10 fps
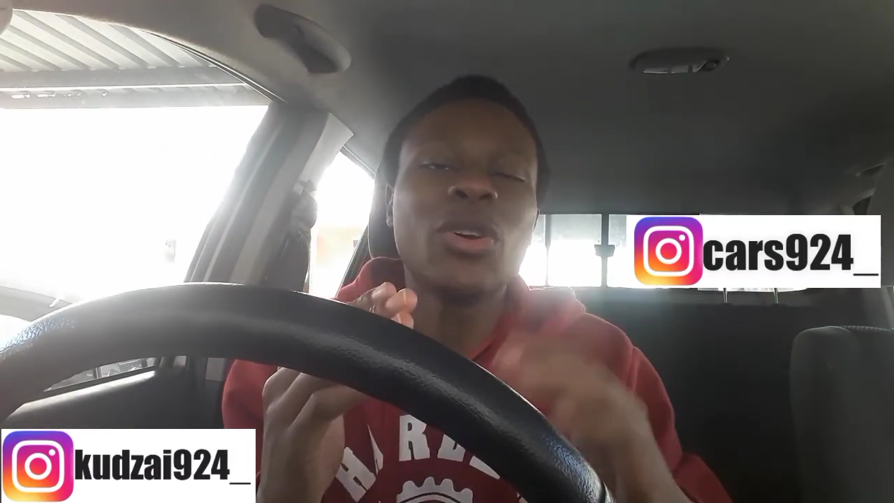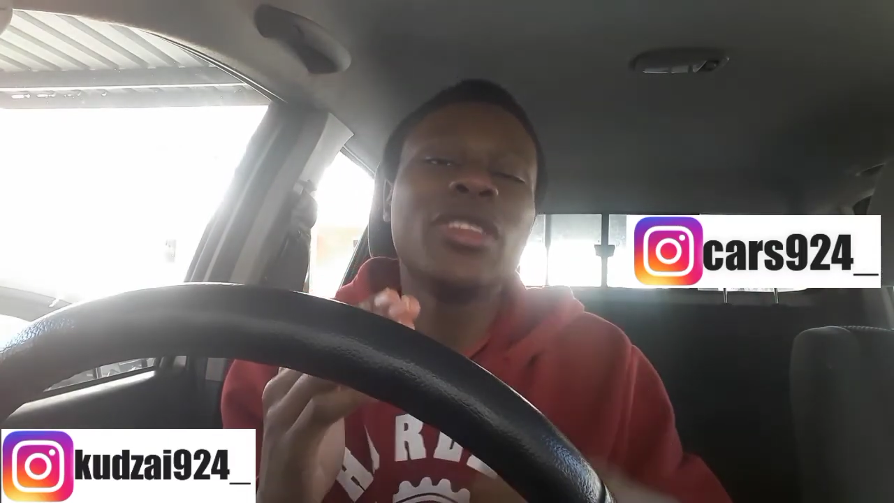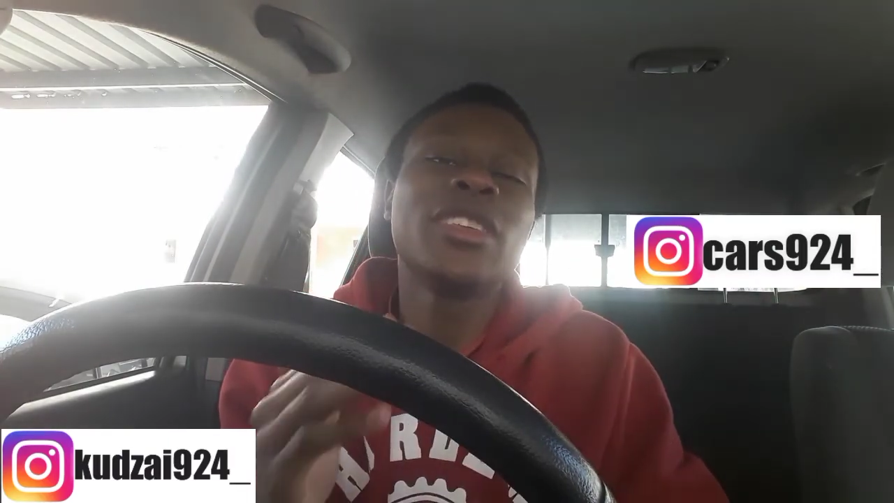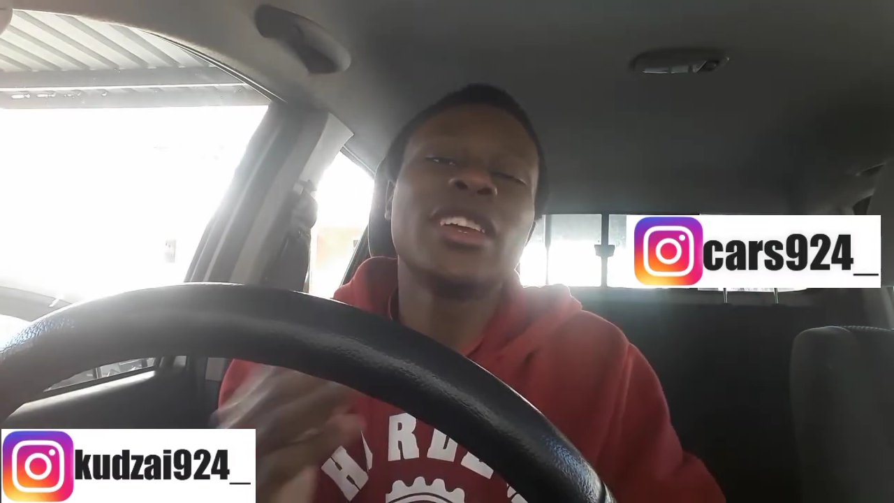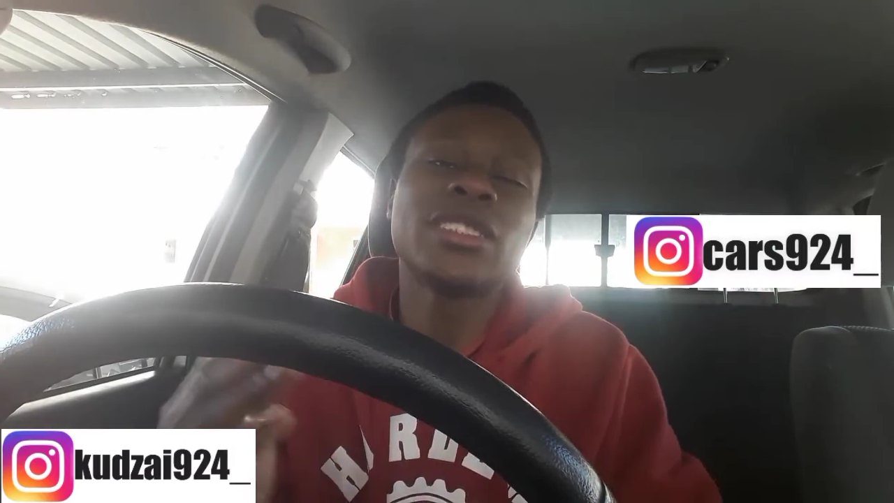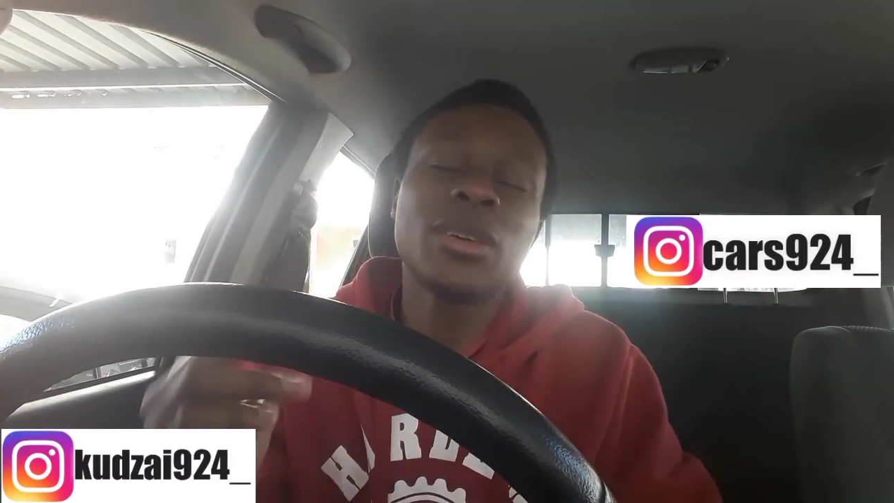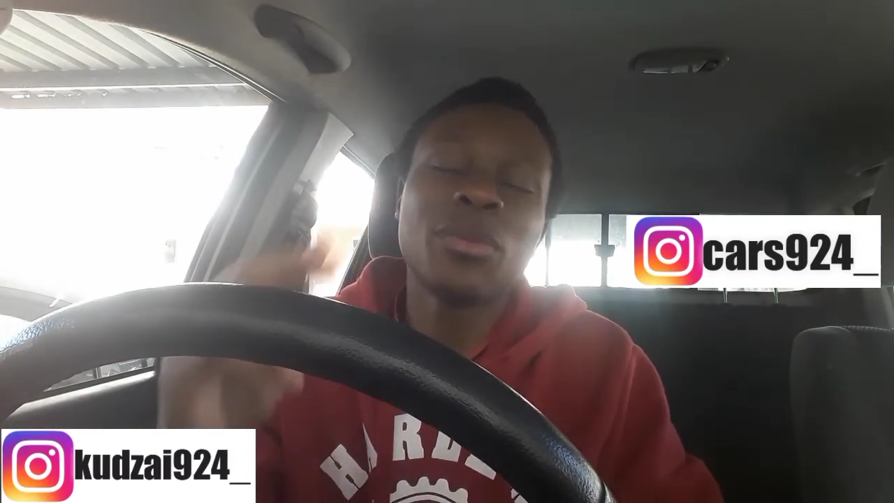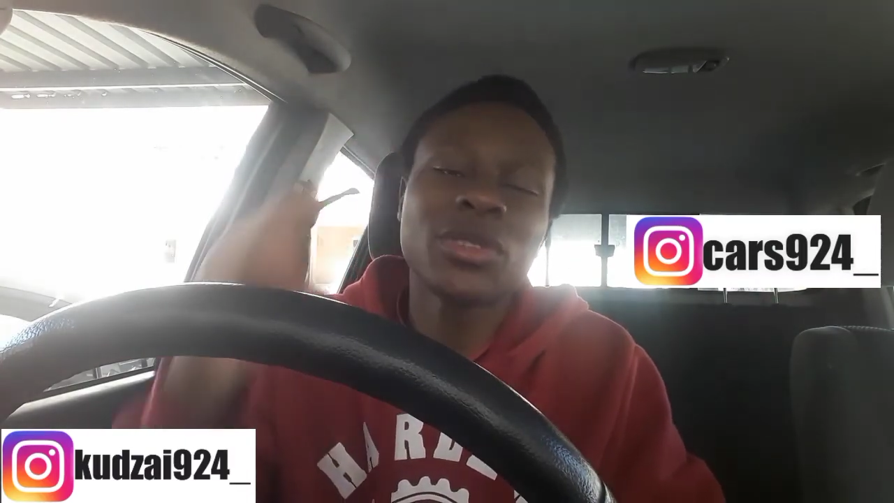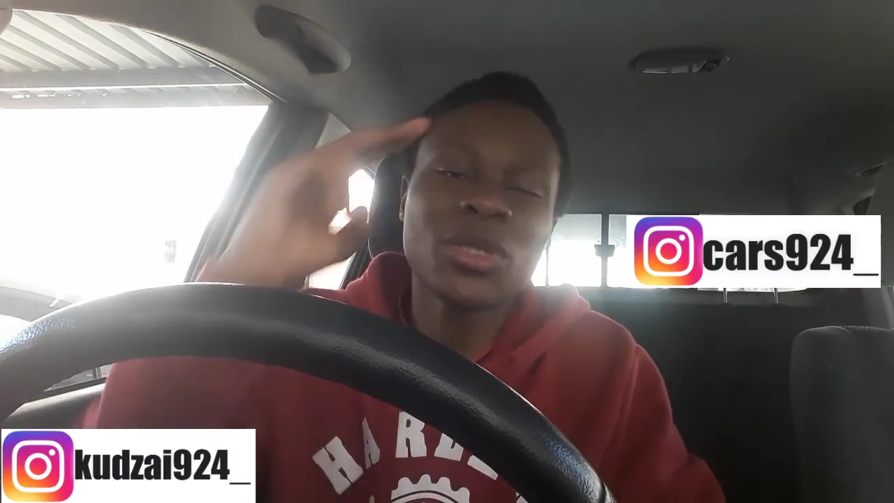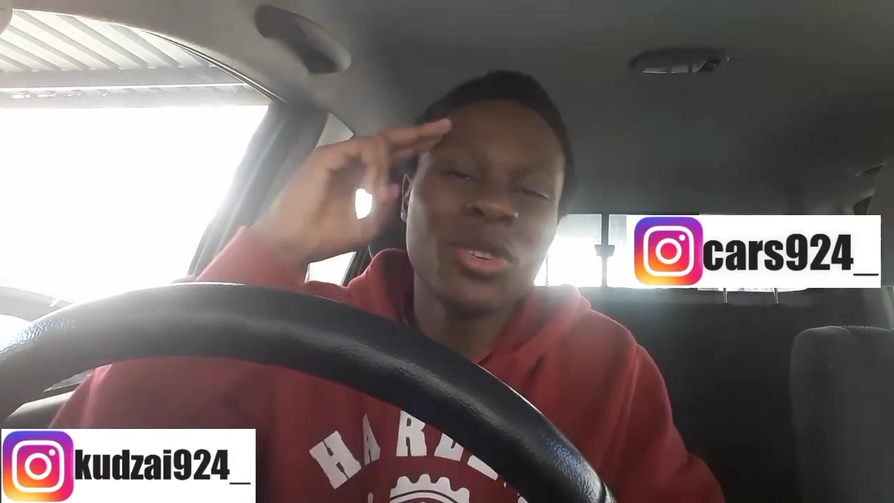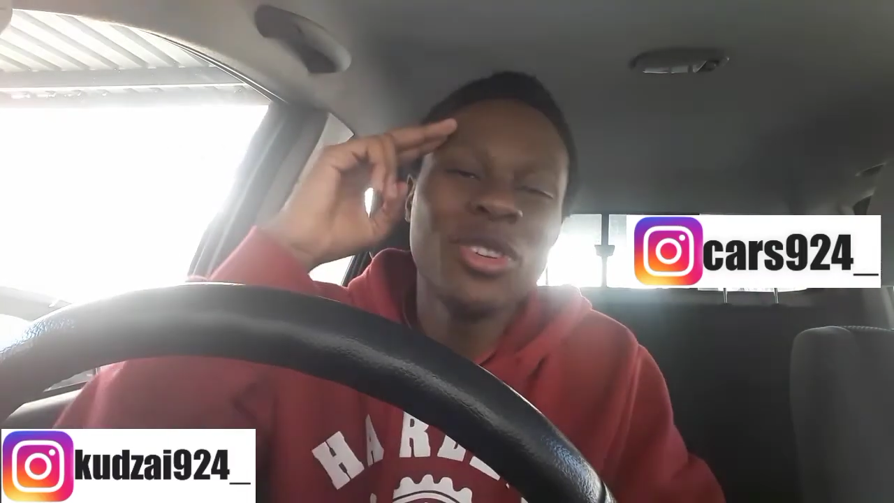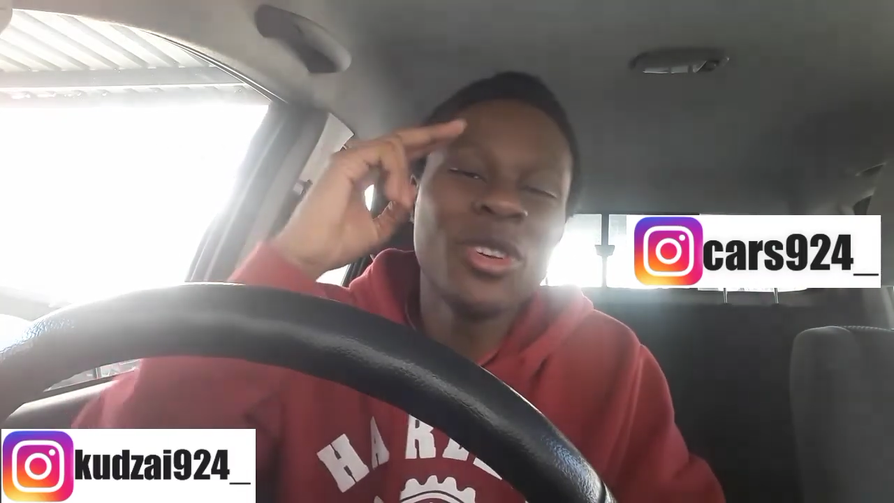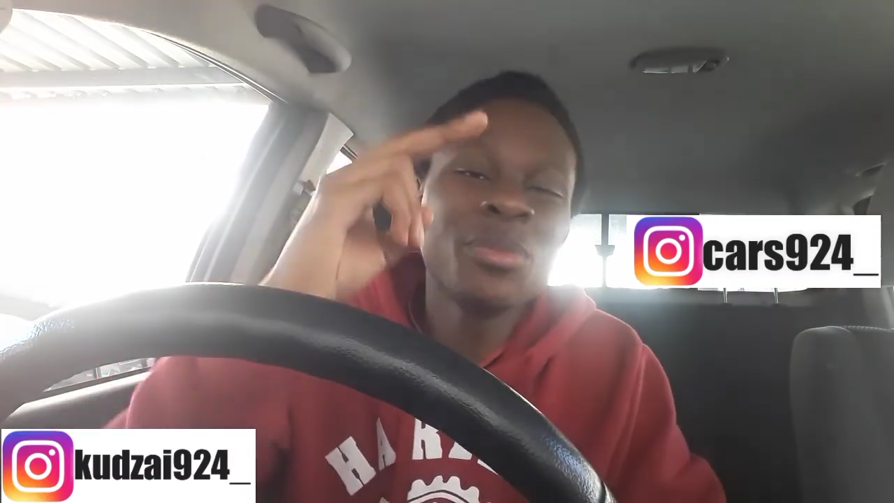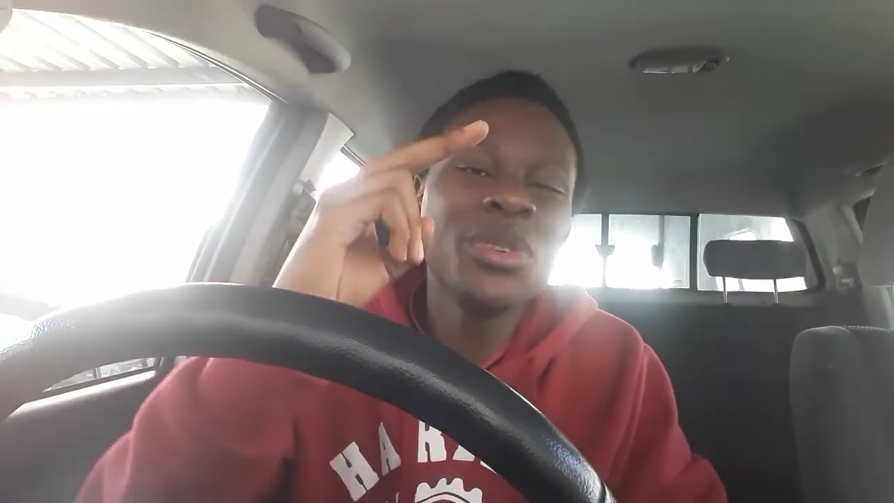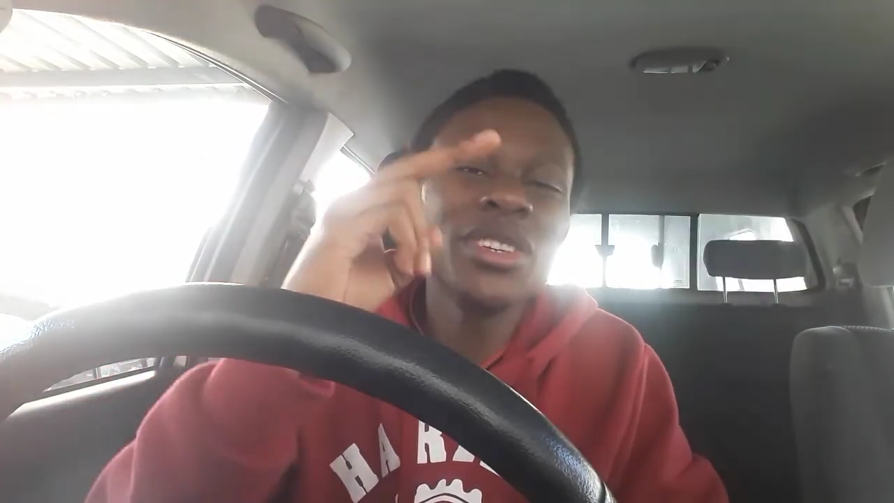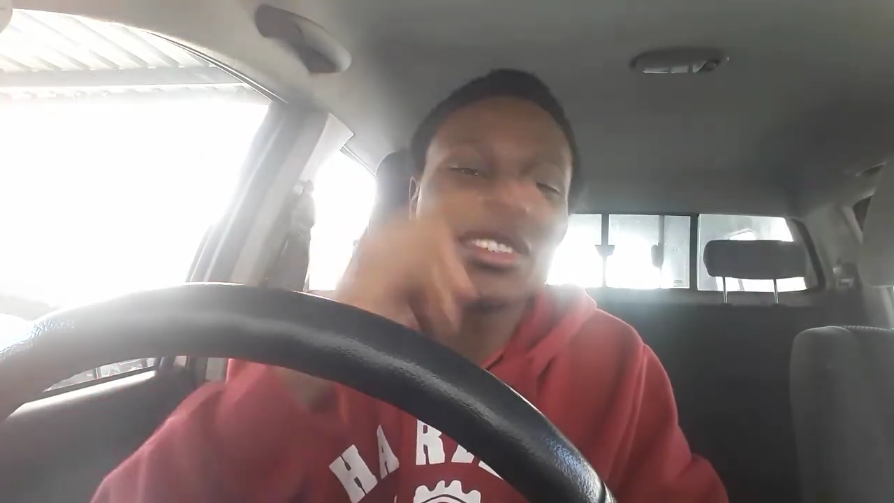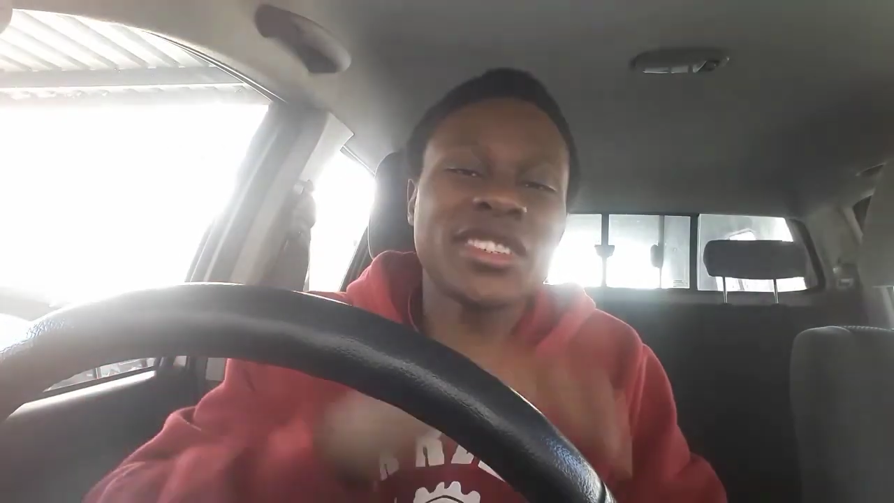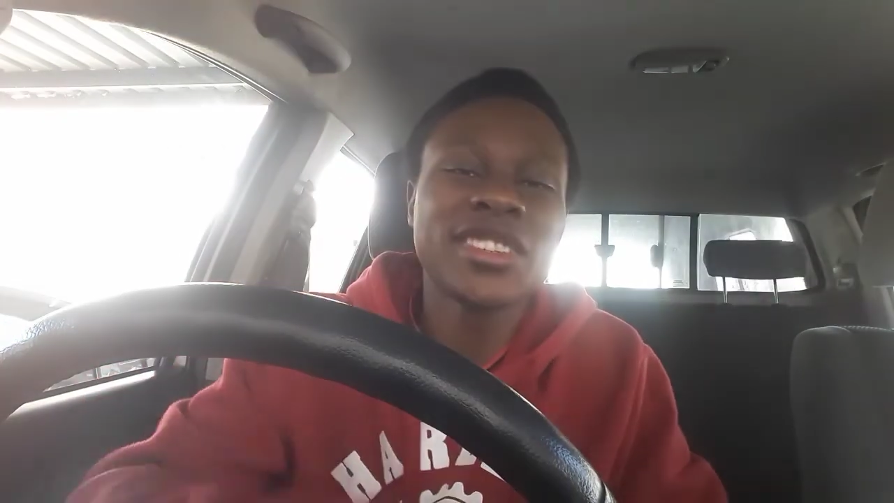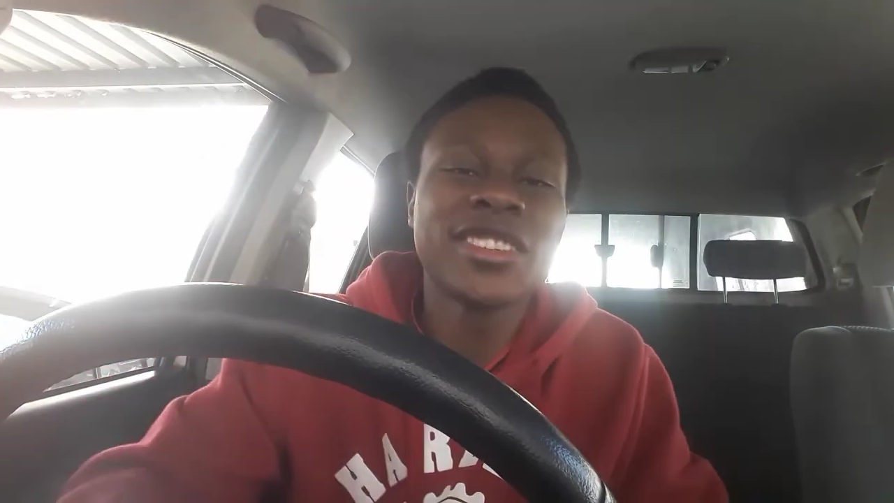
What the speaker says: in the next episode. Peace.